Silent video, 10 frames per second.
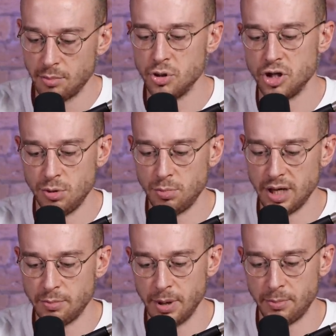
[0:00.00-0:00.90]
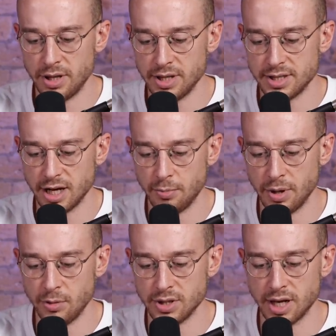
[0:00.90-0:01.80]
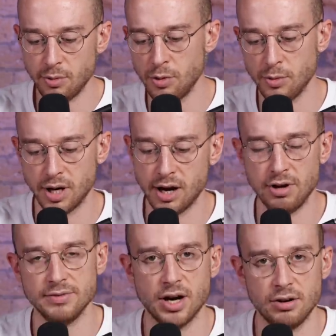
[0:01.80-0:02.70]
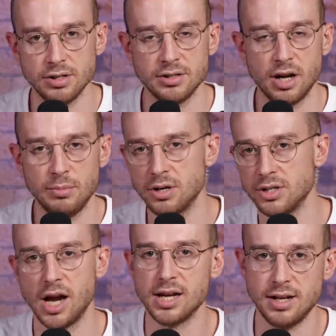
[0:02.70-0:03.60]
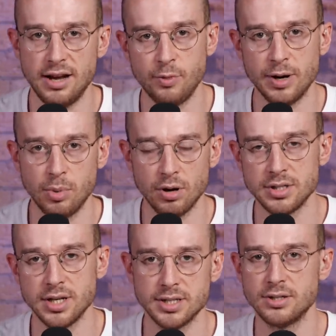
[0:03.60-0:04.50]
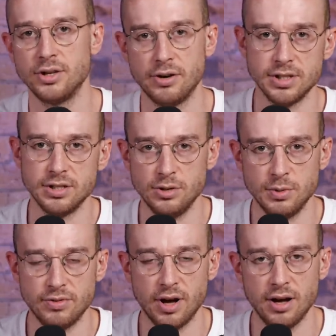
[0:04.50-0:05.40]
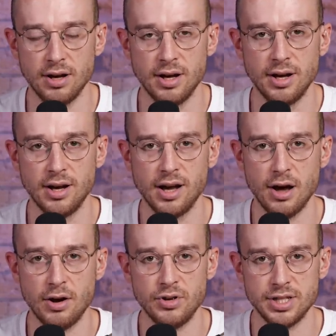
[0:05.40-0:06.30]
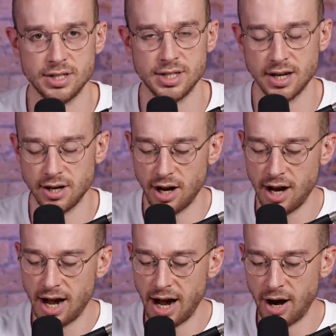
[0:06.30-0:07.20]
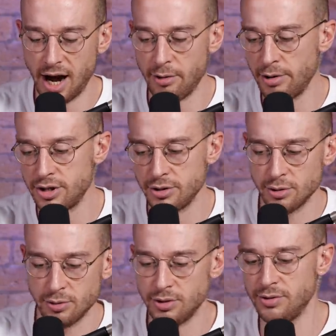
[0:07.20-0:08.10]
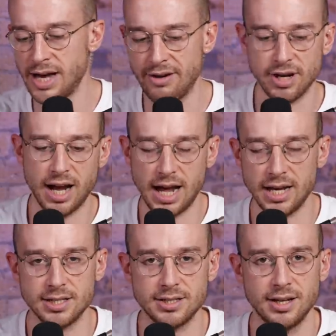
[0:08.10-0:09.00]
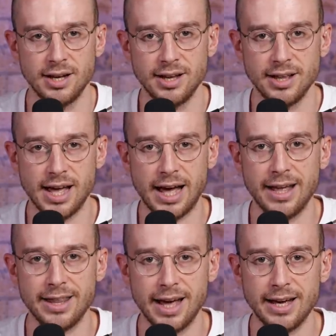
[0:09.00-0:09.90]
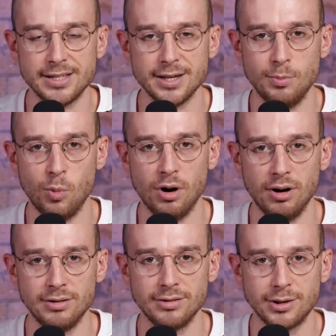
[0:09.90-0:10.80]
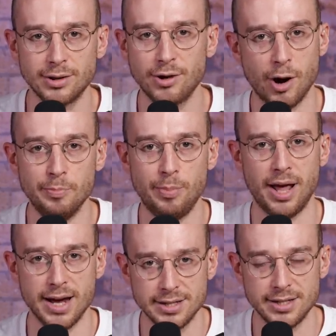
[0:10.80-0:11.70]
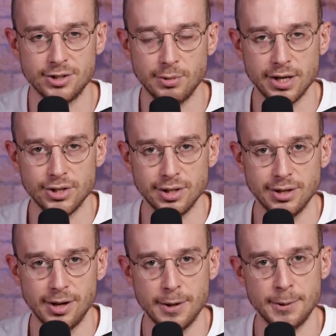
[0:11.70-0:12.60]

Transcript: Presumably, the people in this CLP would say, well, we want to get rid of Zarah Sultana because she has left-wing politics. It's got nothing to do with her ethnicity. I don't know. How would you sort of navigate that somewhat complex situation?